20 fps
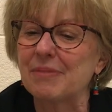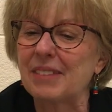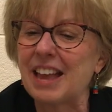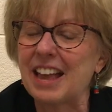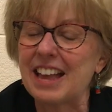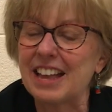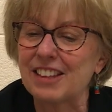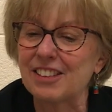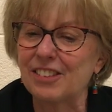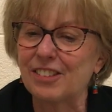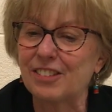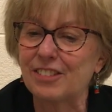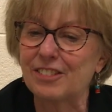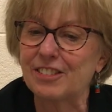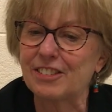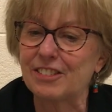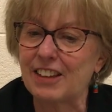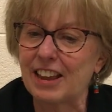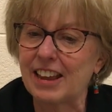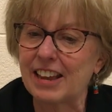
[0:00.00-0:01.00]
and
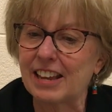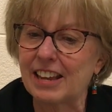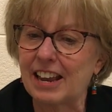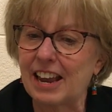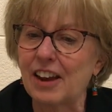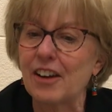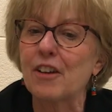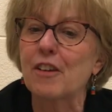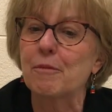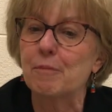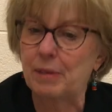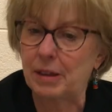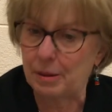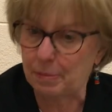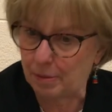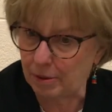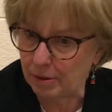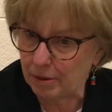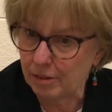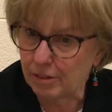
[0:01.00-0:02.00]
to take care of
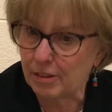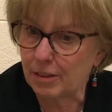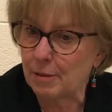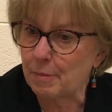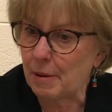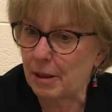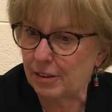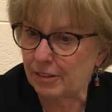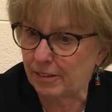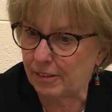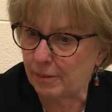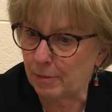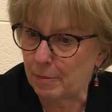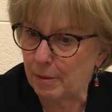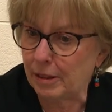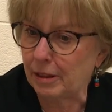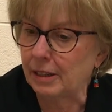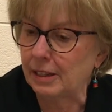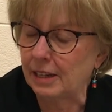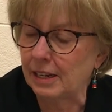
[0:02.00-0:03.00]
people to the best
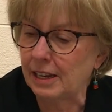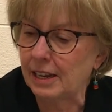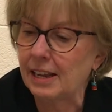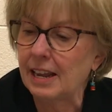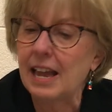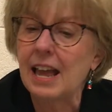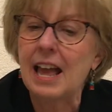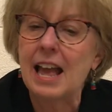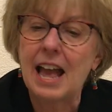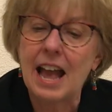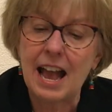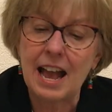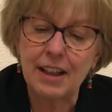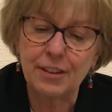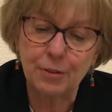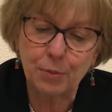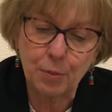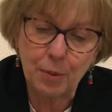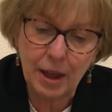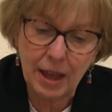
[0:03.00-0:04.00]
ability,
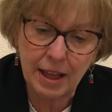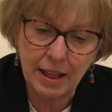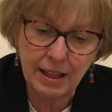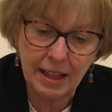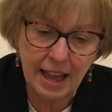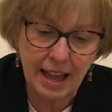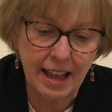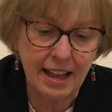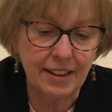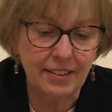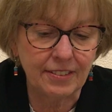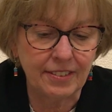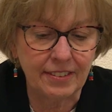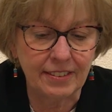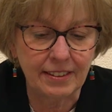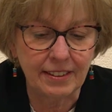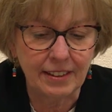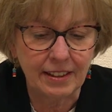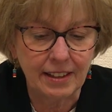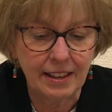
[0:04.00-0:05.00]
as well
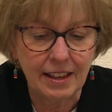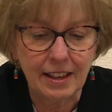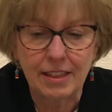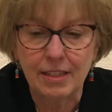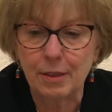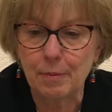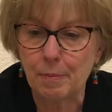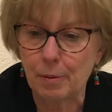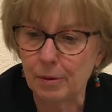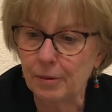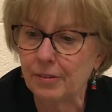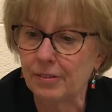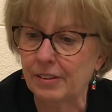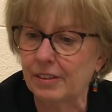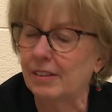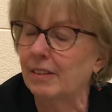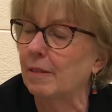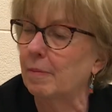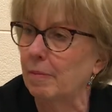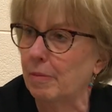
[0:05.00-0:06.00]
as the person,
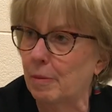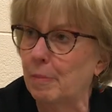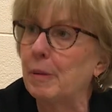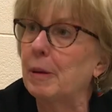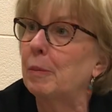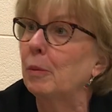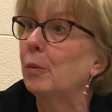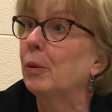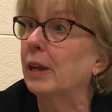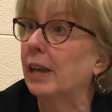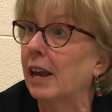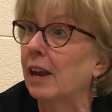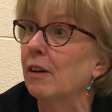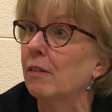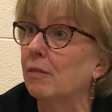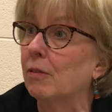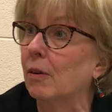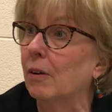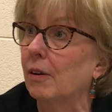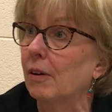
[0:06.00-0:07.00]
the people we care
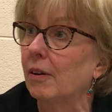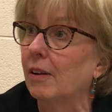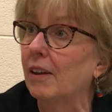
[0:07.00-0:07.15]
for.